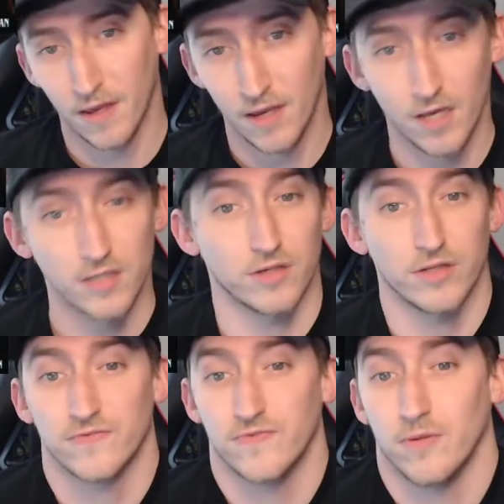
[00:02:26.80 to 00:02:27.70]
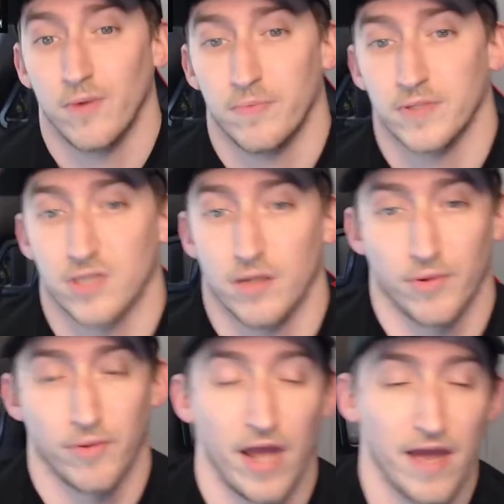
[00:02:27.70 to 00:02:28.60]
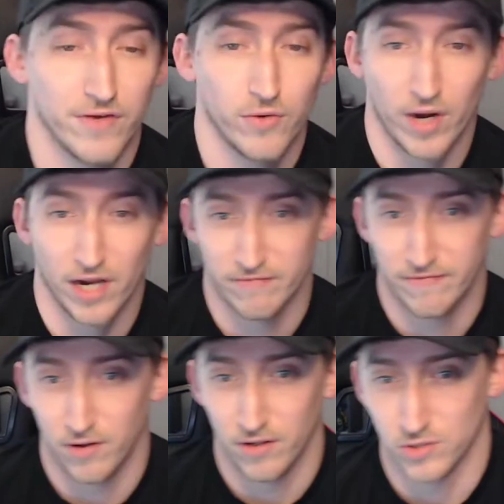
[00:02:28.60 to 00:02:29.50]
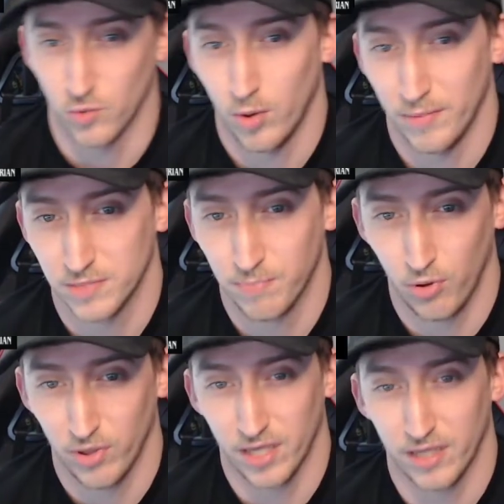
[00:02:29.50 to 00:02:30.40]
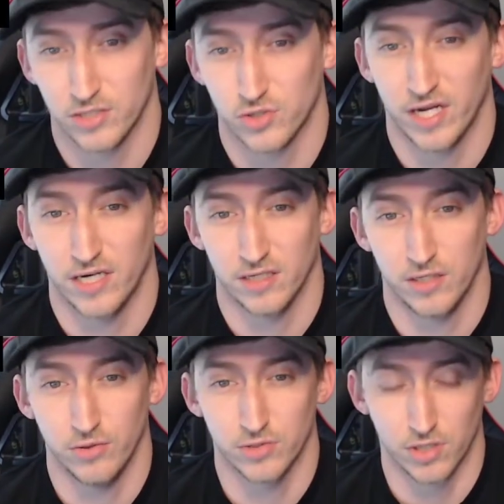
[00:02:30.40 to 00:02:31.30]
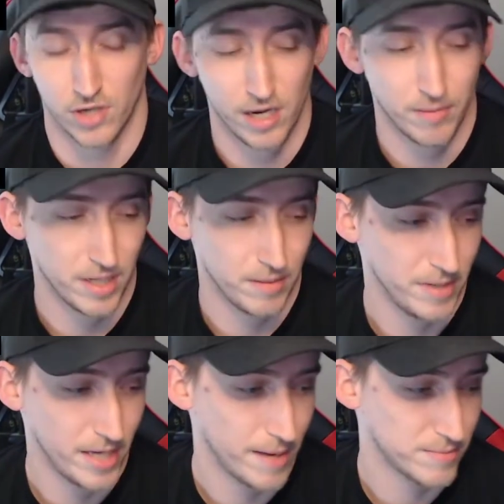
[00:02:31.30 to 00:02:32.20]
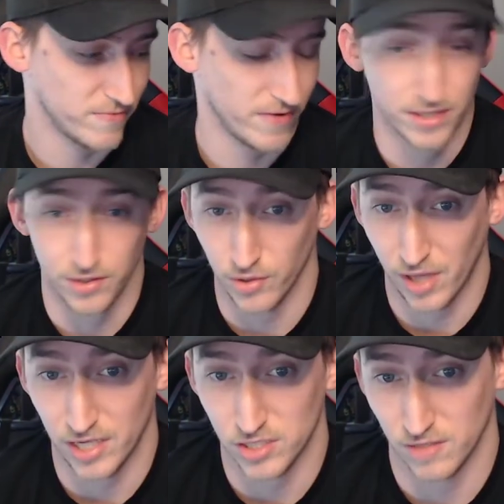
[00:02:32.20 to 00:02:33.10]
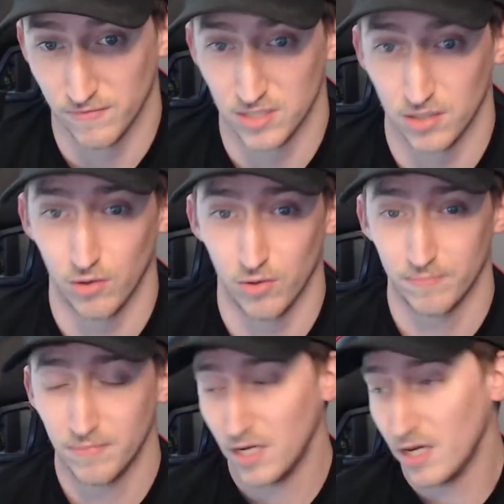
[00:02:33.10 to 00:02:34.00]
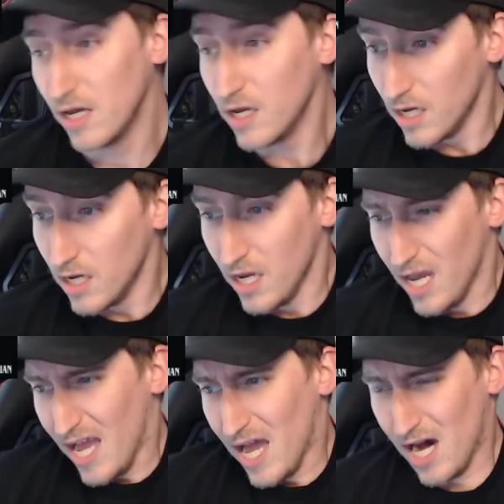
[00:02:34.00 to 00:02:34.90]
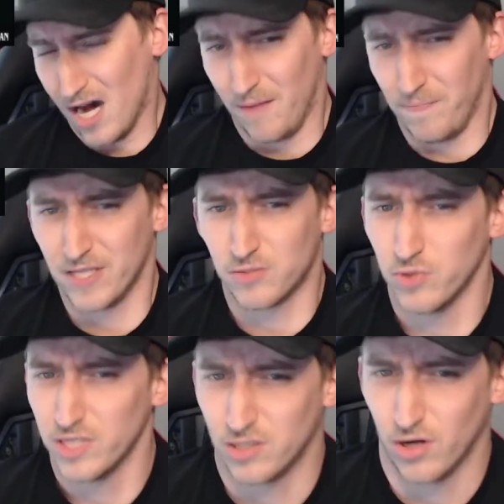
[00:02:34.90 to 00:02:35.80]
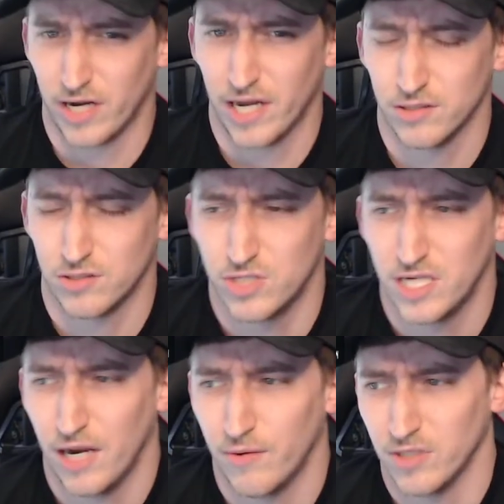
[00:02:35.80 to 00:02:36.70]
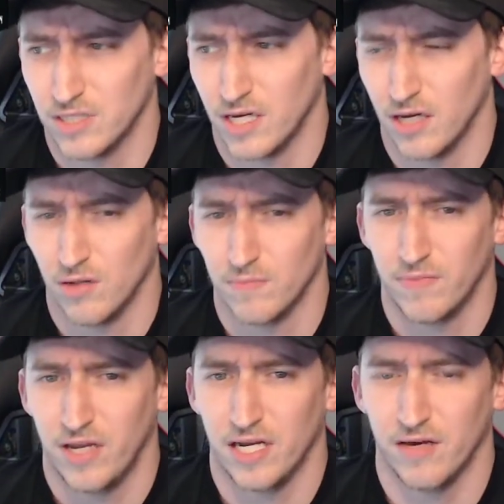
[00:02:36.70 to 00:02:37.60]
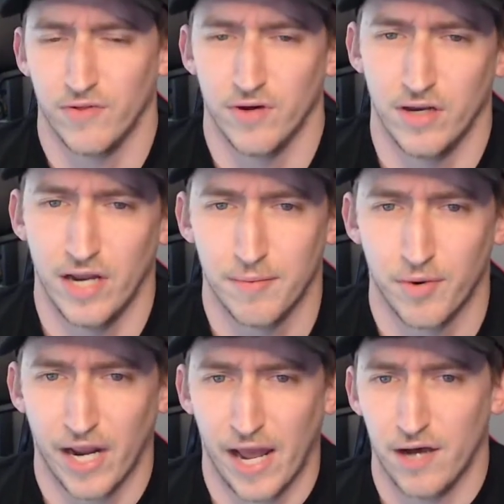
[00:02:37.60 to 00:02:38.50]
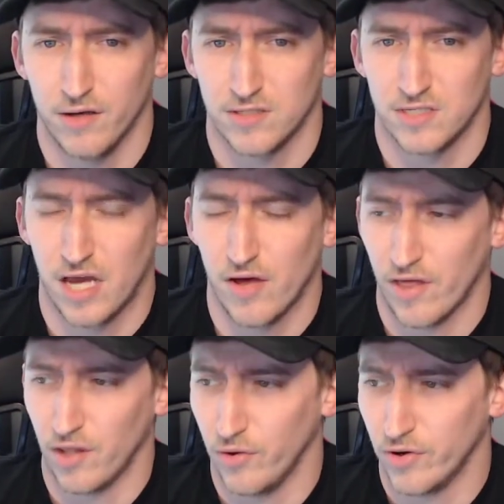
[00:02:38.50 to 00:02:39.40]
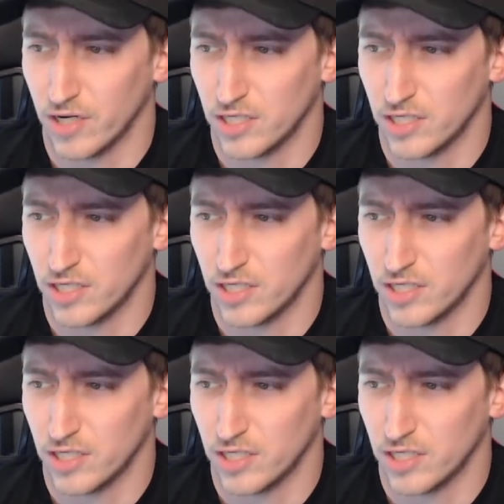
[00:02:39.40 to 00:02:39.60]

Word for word: So this film opens up with a heavy rainfall as a woman's pulling in trying to use her Airbnb app to find the location of this home. Uh, it's really dark out, so she can't really tell any of the neighboring houses how they look.